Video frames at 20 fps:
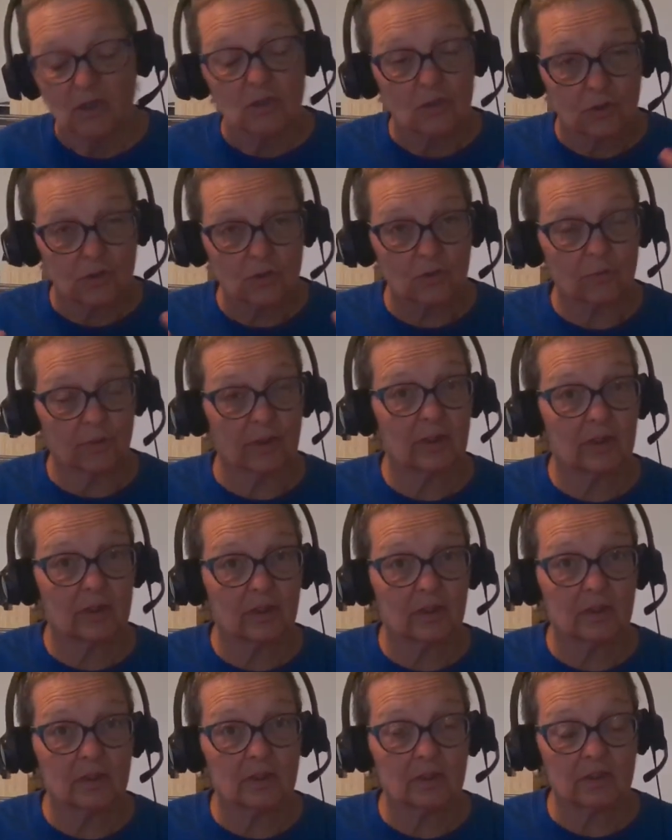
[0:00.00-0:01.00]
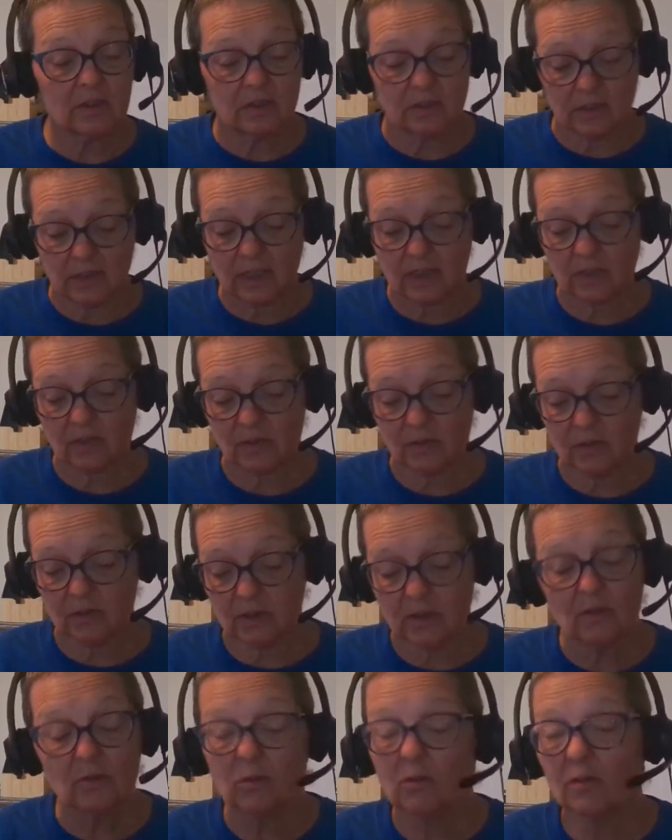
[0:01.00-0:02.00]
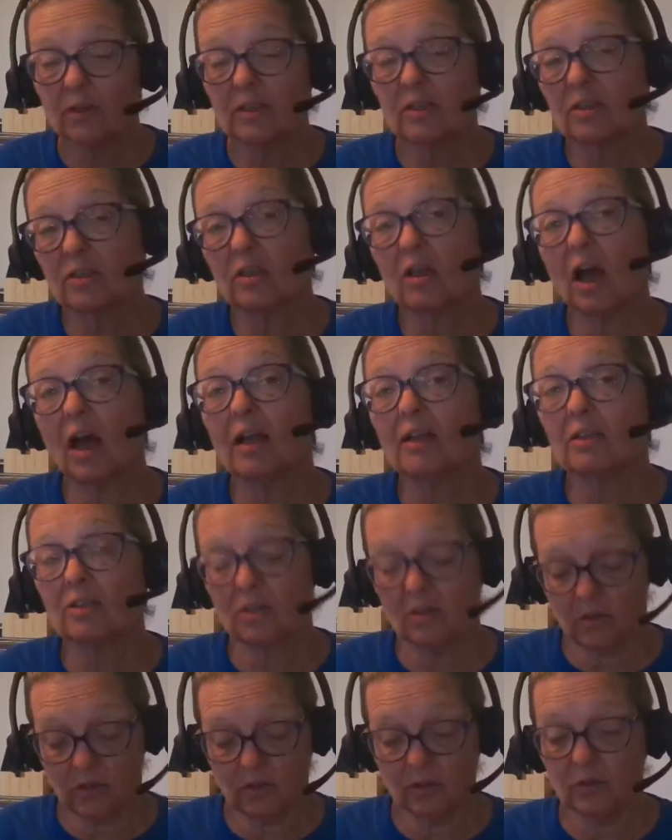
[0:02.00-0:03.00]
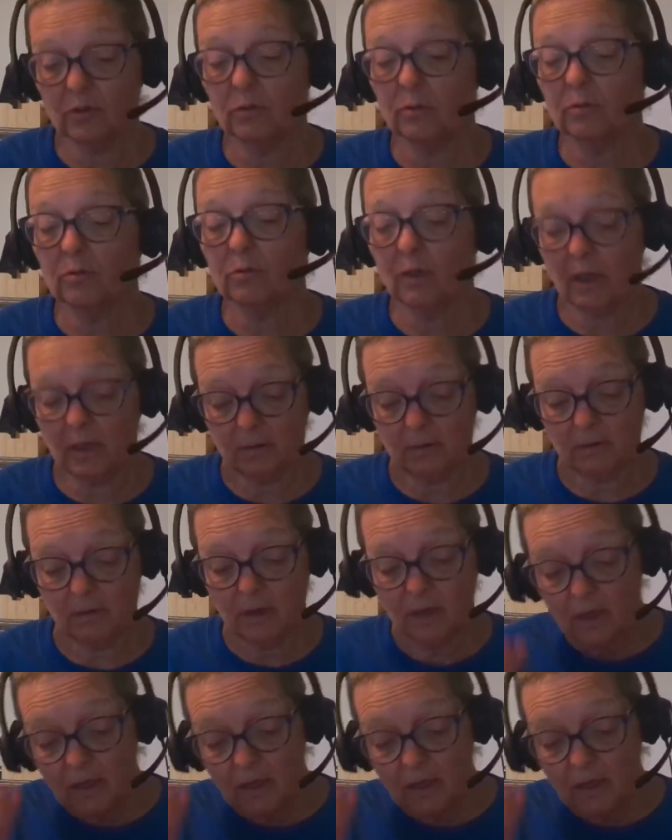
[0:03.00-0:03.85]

Strengthen us, that's good. These are all things God's going to do, right?